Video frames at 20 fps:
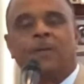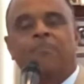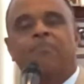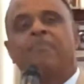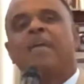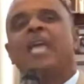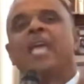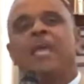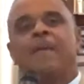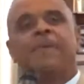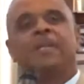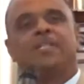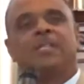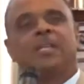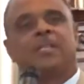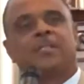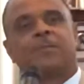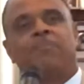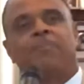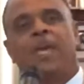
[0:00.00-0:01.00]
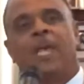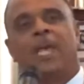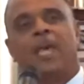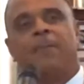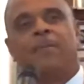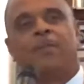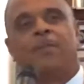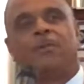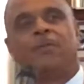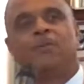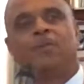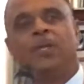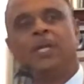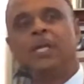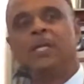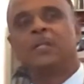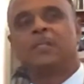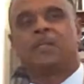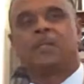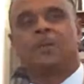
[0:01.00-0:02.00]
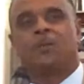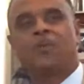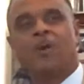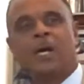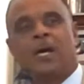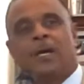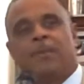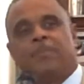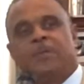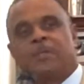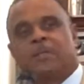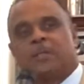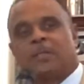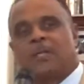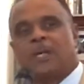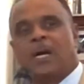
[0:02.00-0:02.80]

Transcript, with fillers: Maybe, just maybe, the reason why Mr.